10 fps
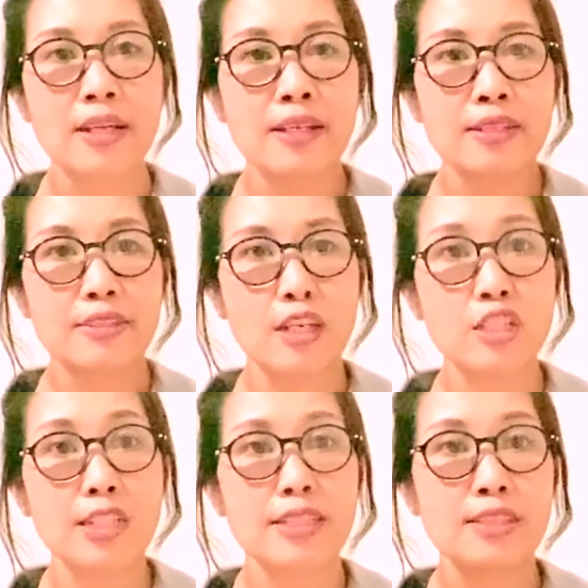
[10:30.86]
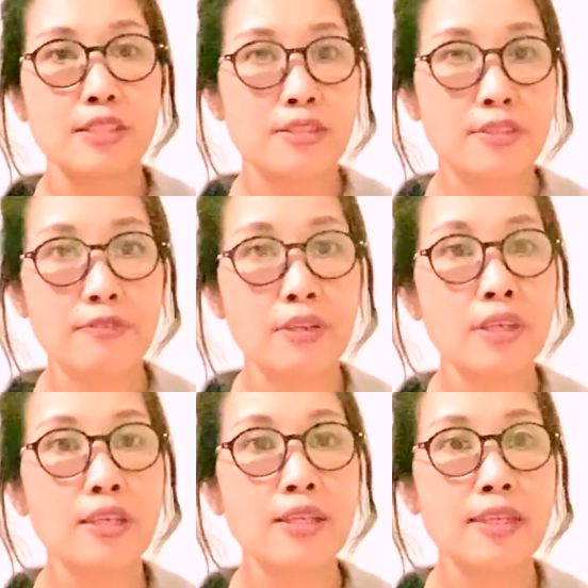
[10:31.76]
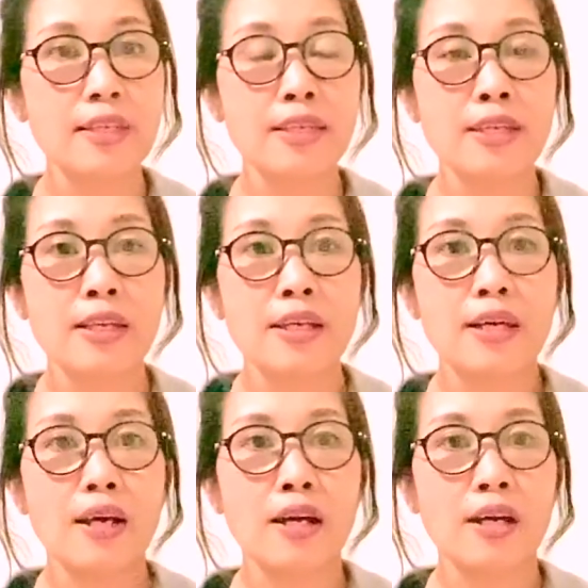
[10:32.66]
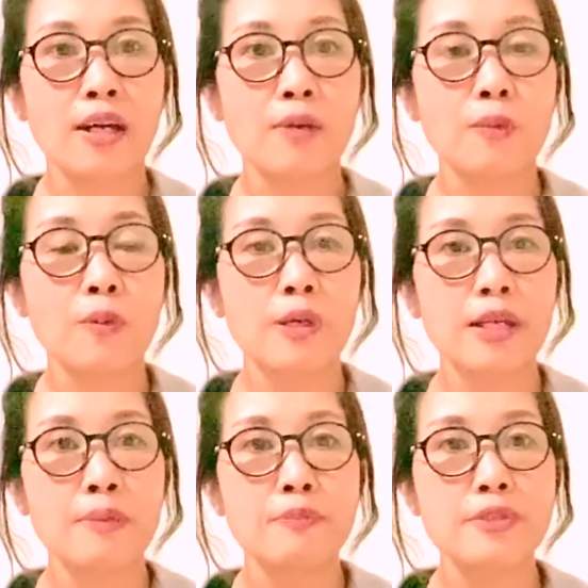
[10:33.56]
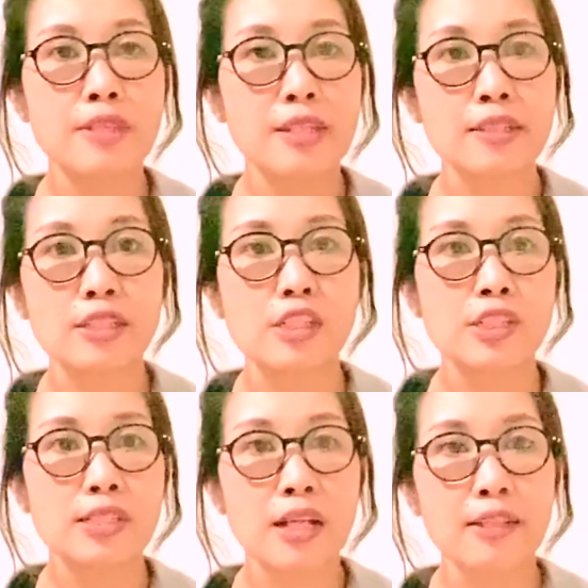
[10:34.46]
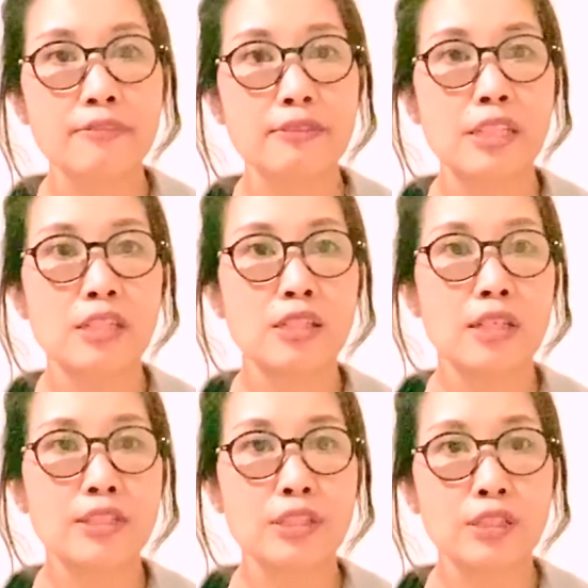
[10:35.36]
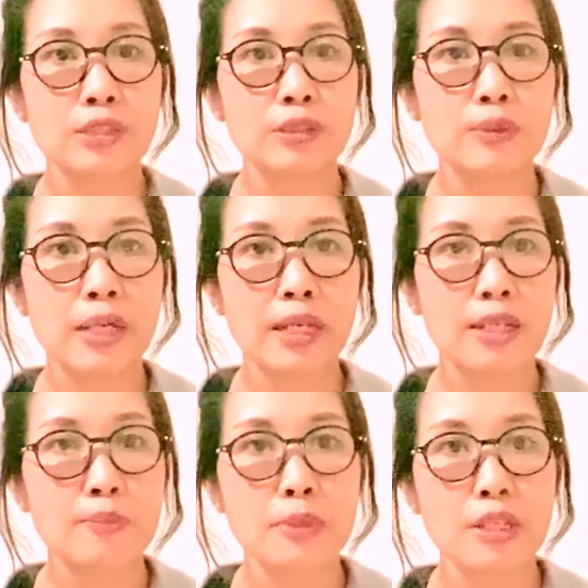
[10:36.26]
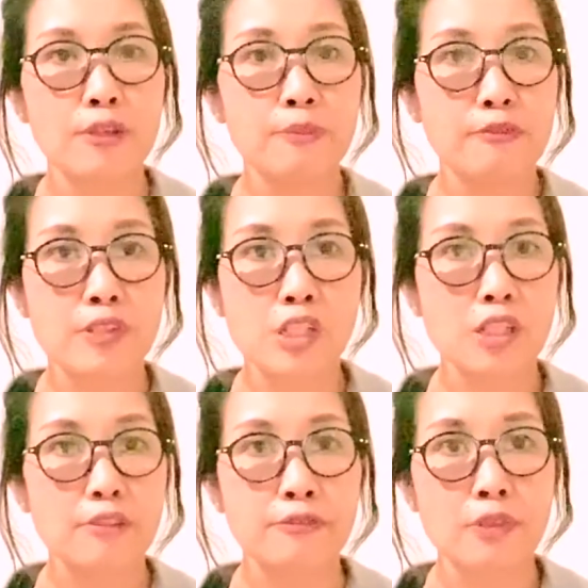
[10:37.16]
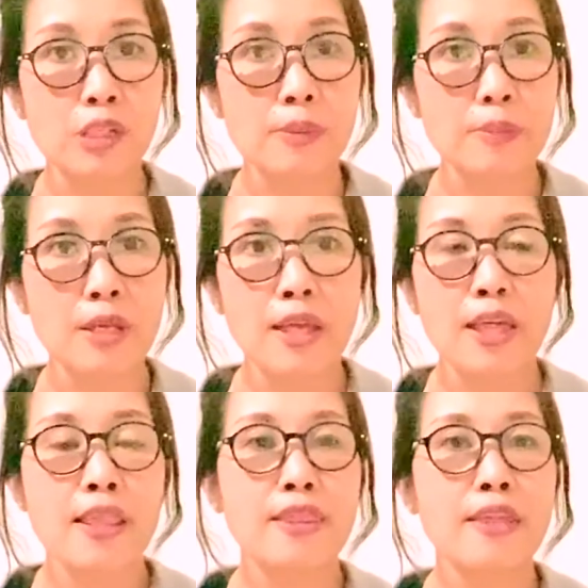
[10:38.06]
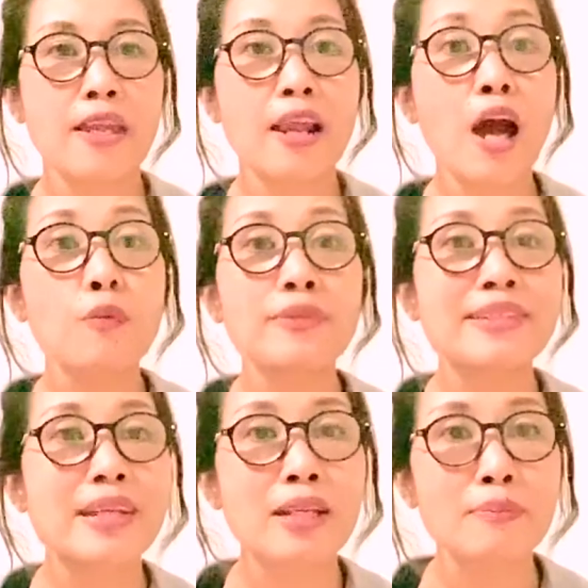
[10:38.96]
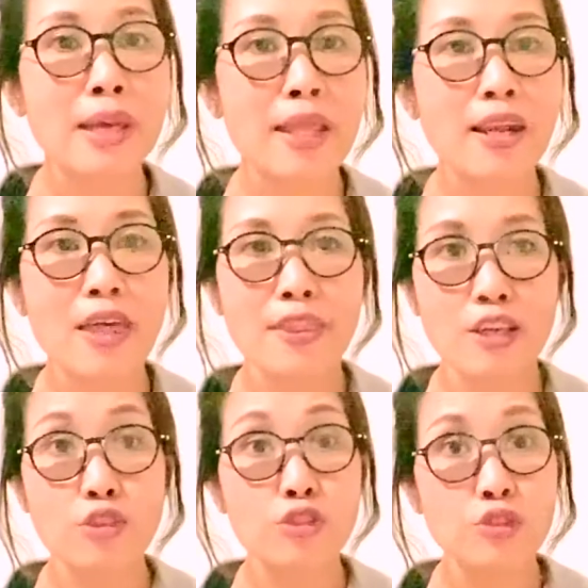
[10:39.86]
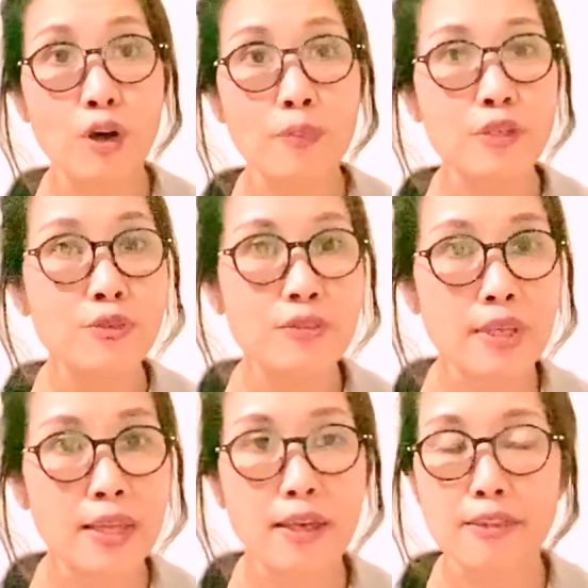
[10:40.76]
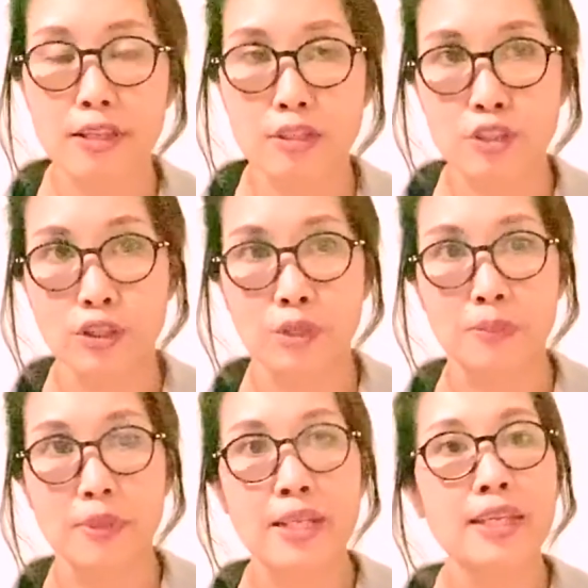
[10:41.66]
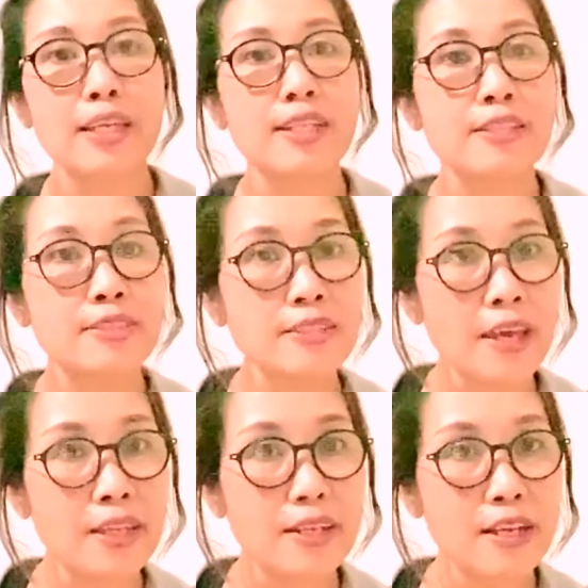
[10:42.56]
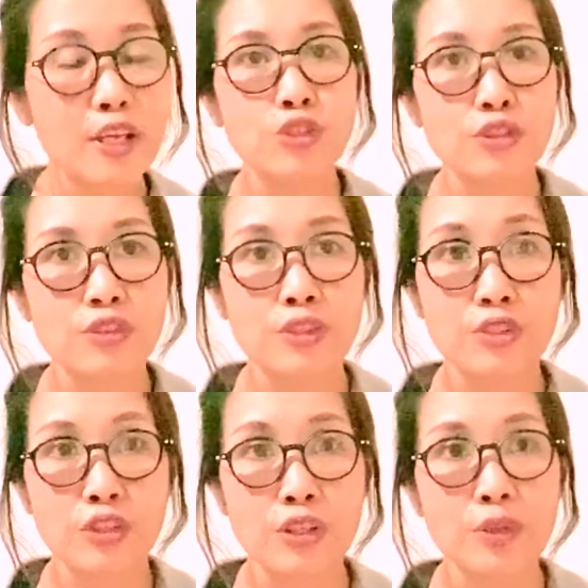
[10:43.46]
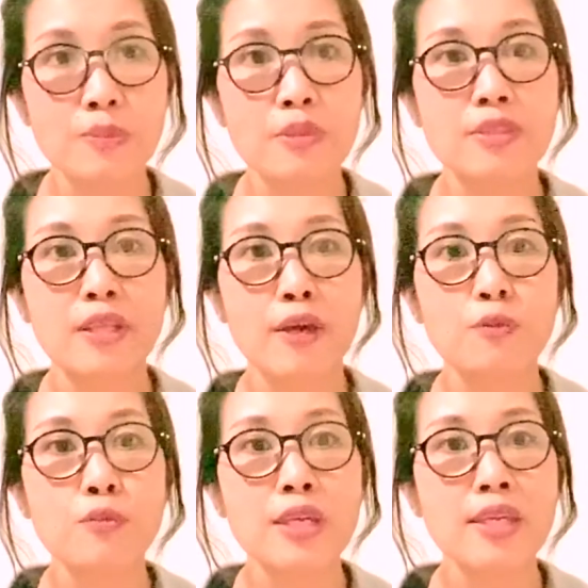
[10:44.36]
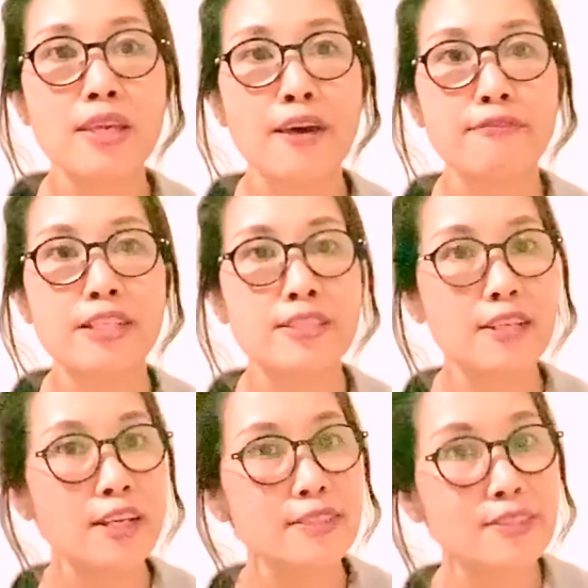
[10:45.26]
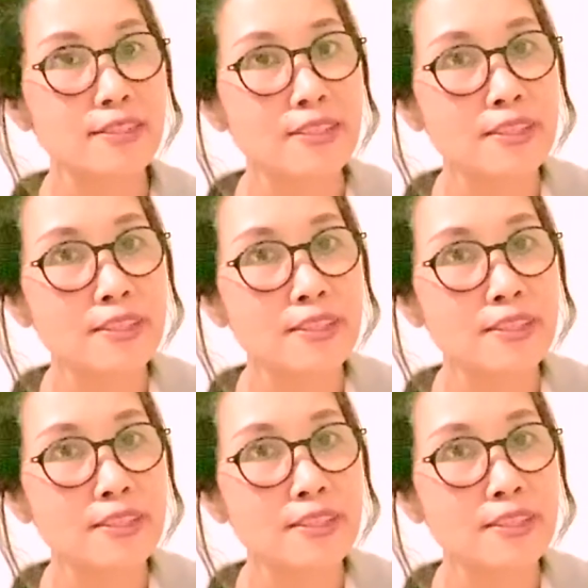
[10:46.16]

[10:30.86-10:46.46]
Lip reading: such as your CV, or in presenting yourself in, academic or professional forum, then I would recommend that you stop using that term. Instead, use the terms that we have discussed